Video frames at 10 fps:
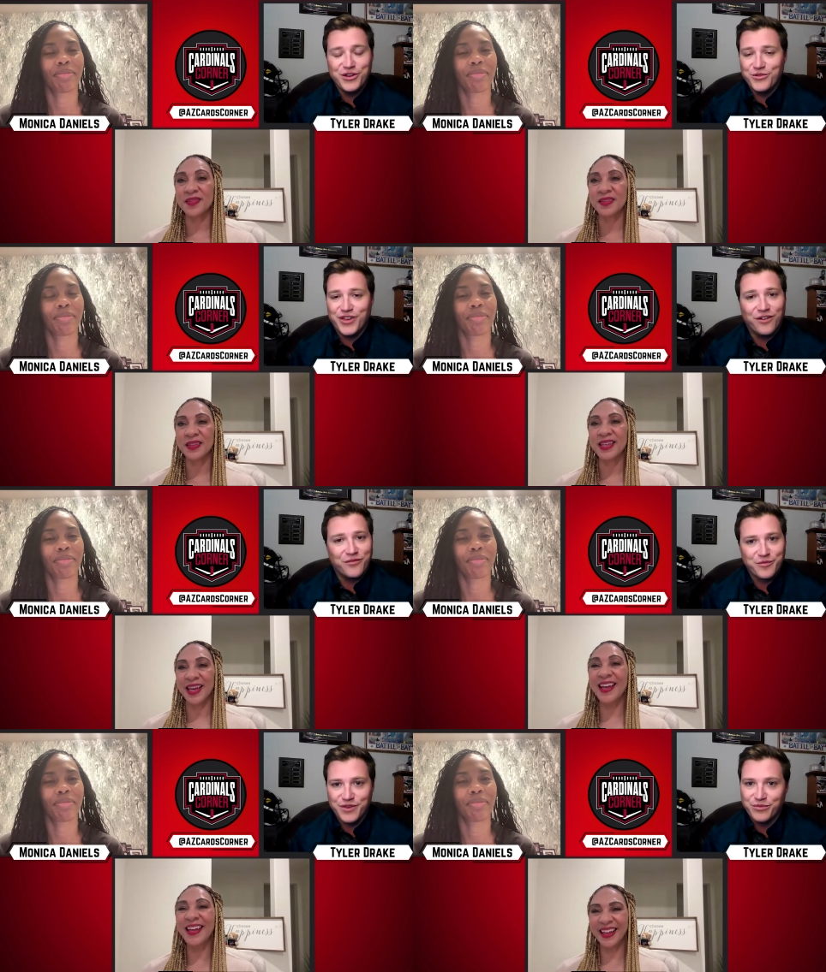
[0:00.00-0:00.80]
Speaker 1: huge help
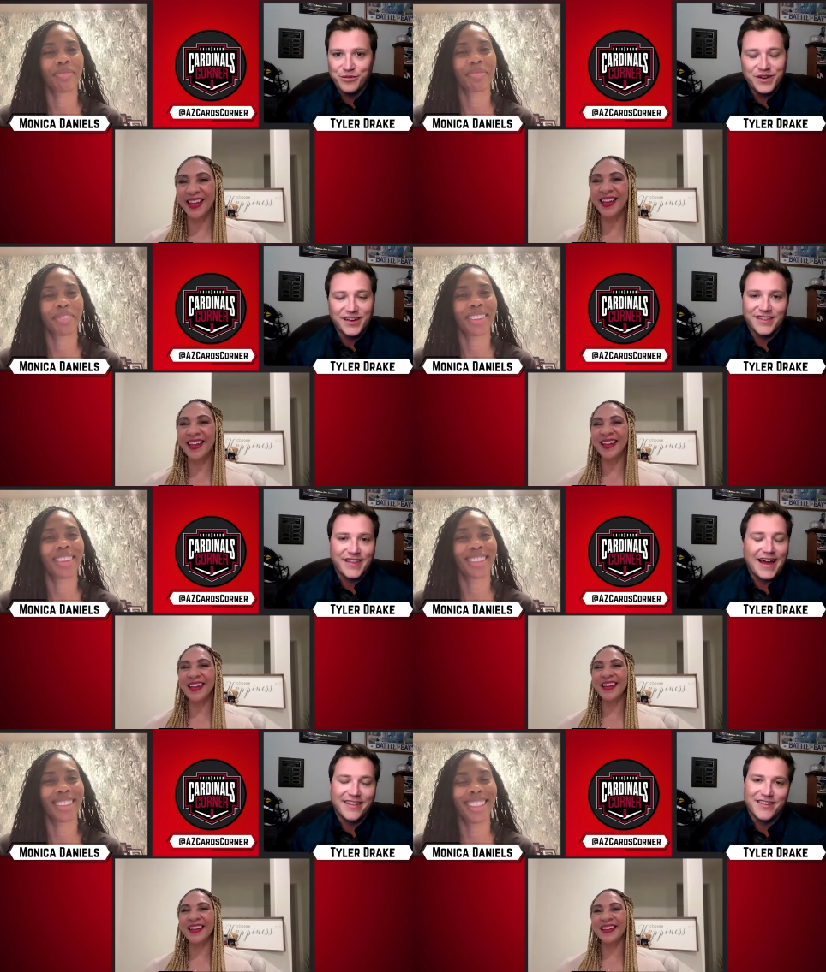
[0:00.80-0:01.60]
yeah. for people because
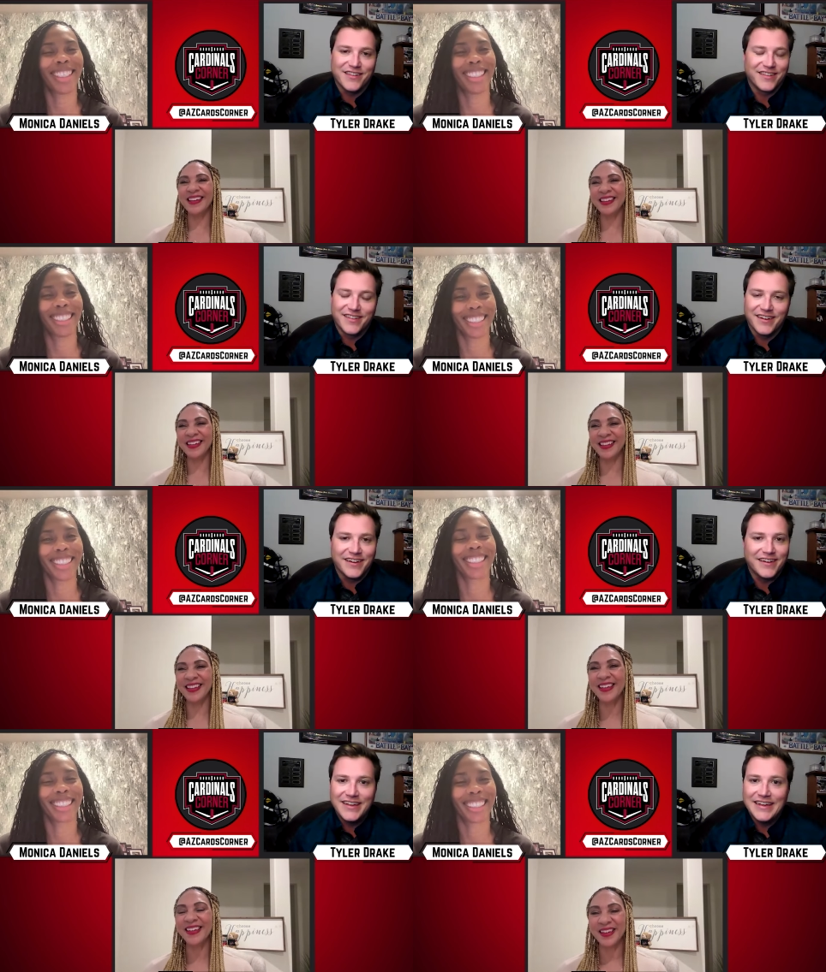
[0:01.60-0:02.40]
that's
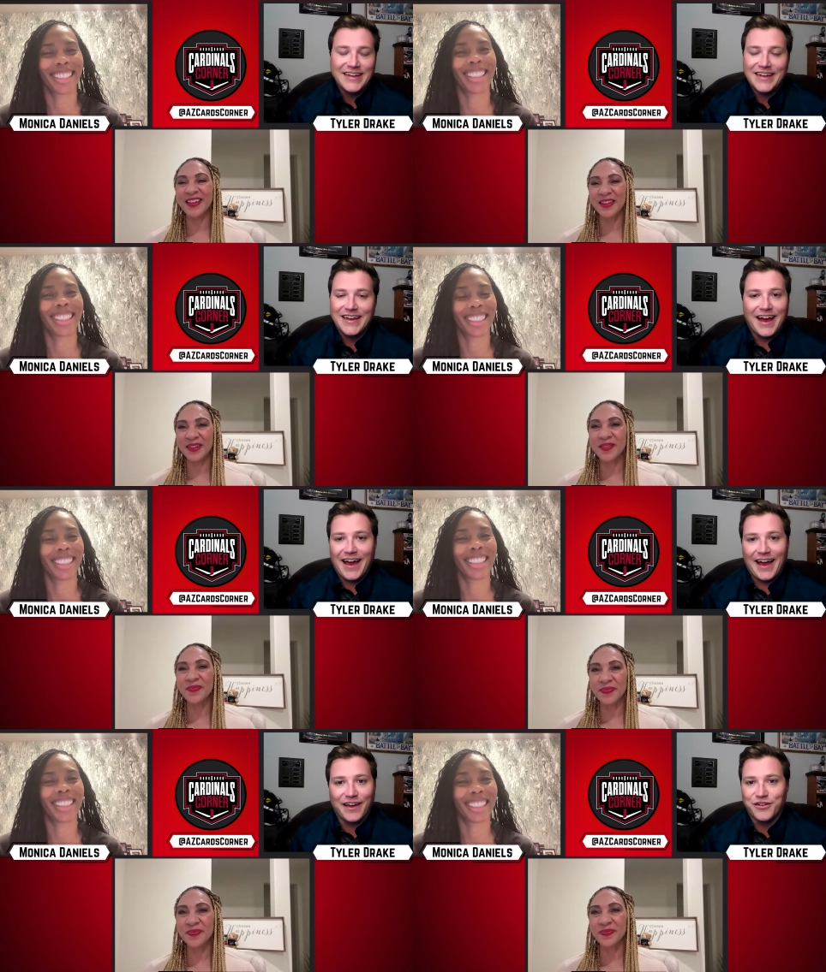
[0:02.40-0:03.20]
the,
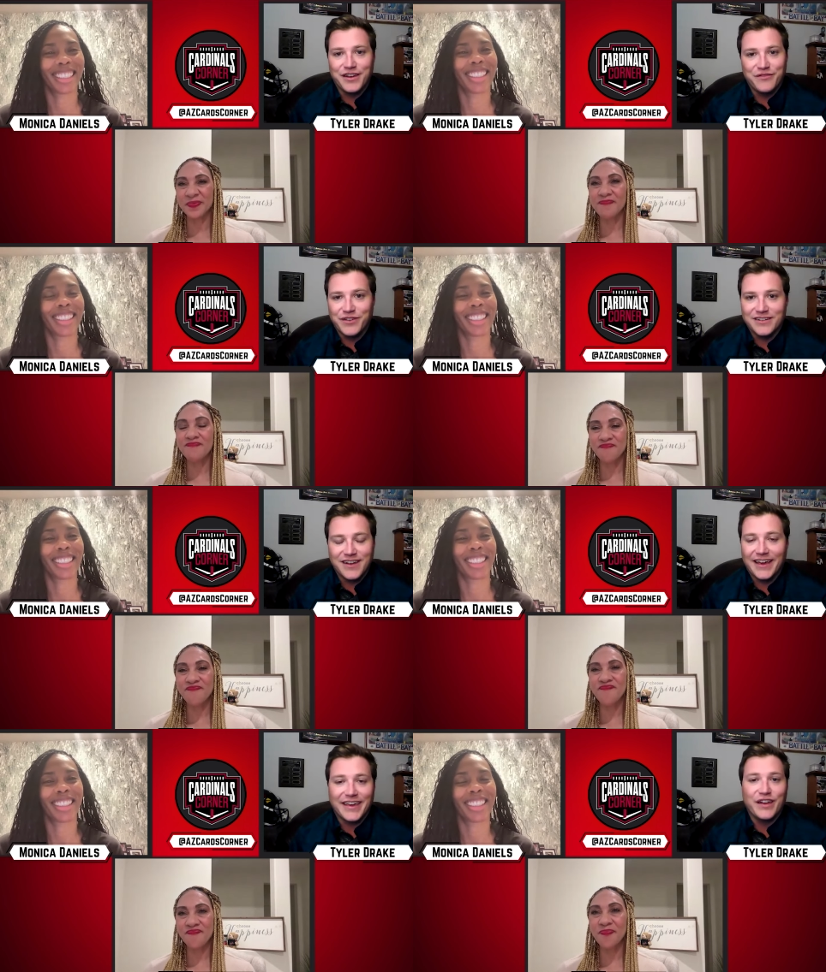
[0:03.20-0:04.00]
I, I, couldn't even
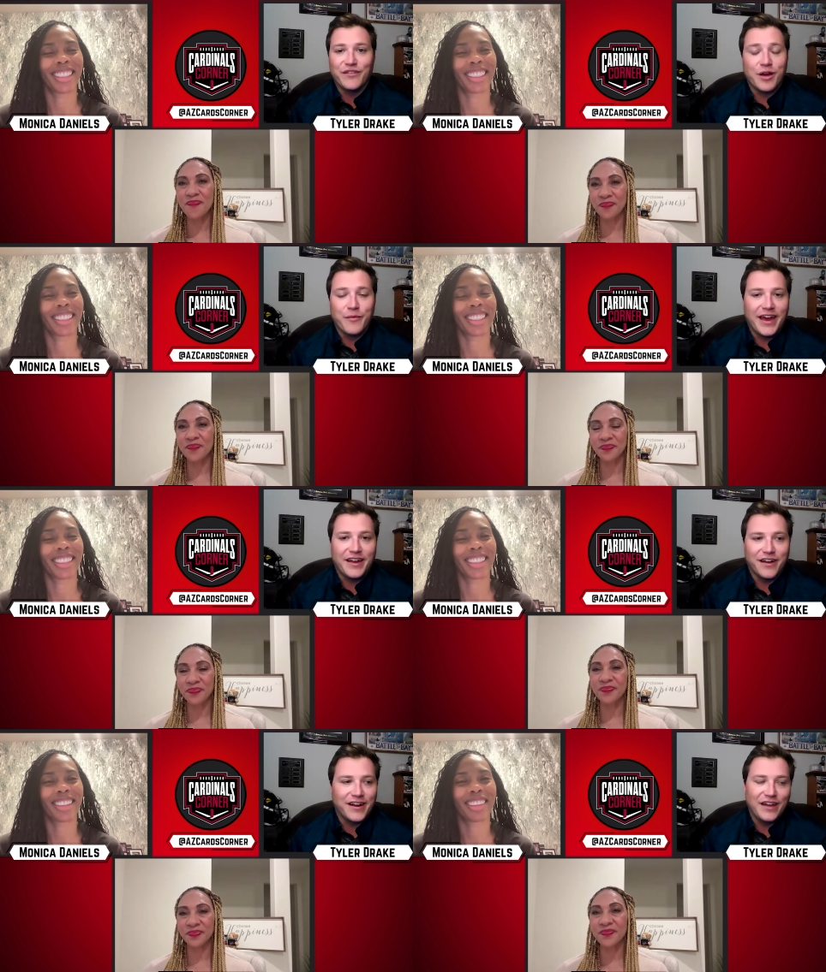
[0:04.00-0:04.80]
I can't even wrap my
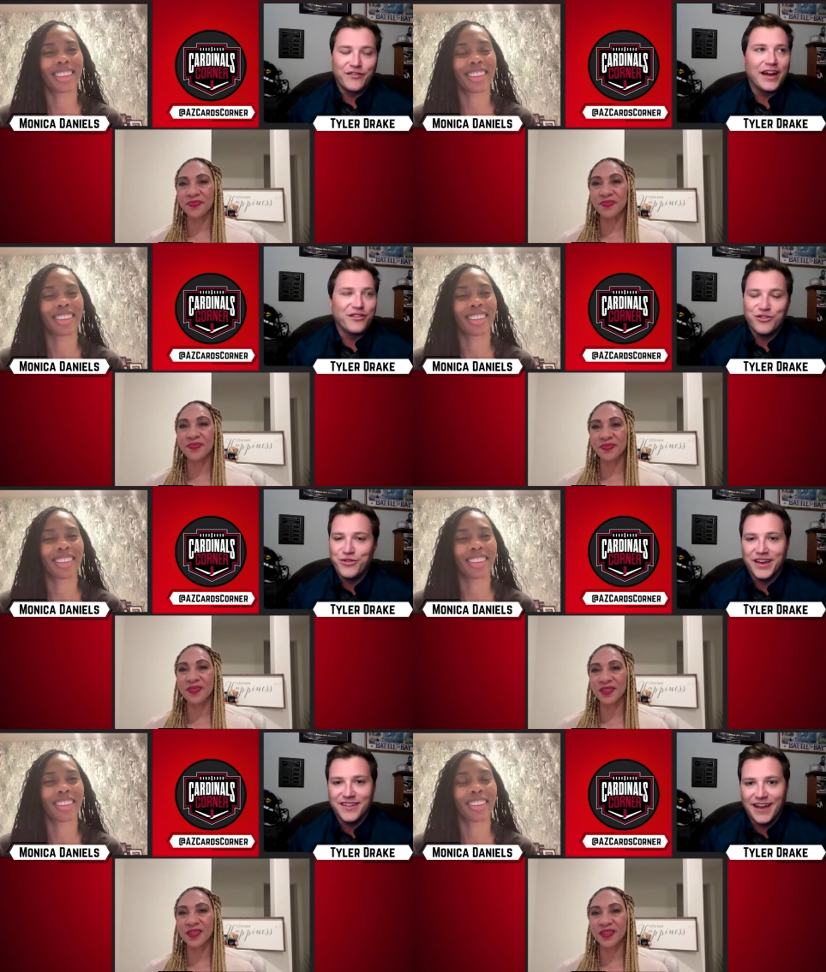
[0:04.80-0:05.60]
head around it. I've got two
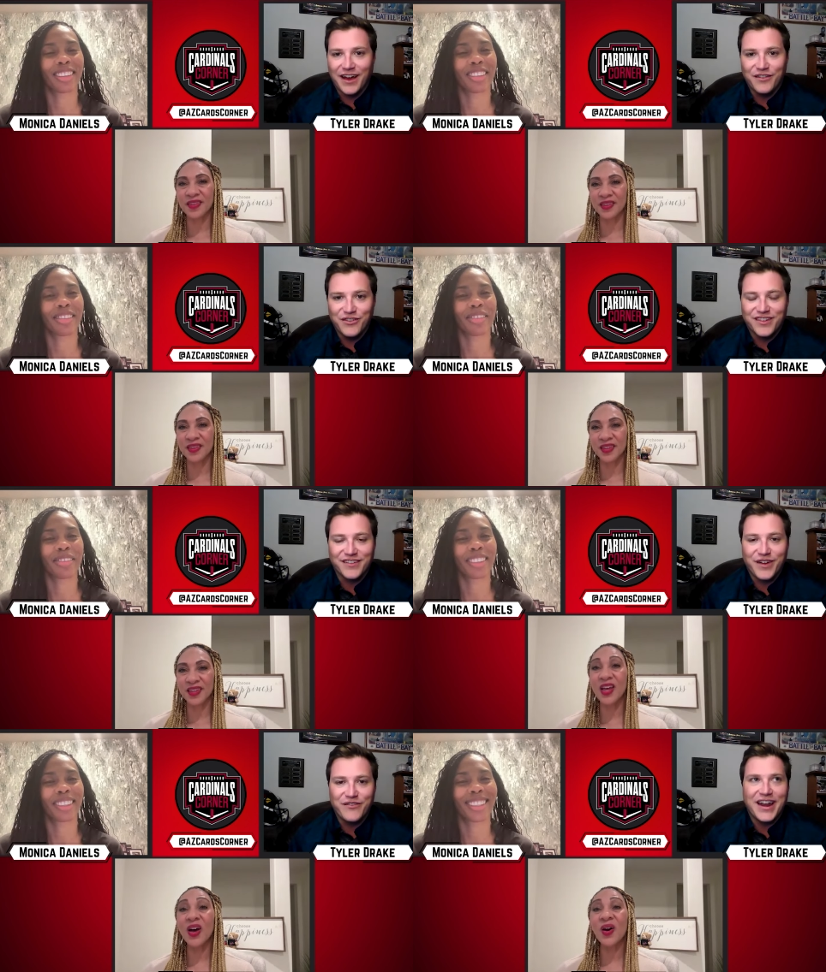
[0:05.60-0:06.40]
kids now. I just
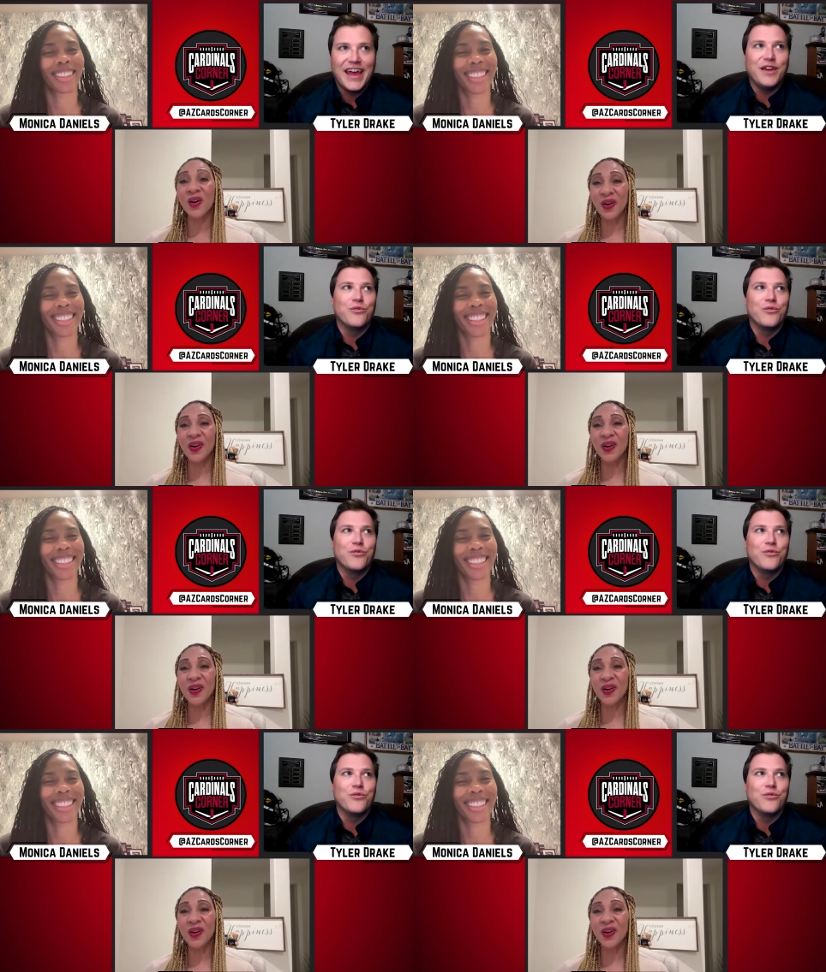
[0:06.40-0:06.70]
we have an oh.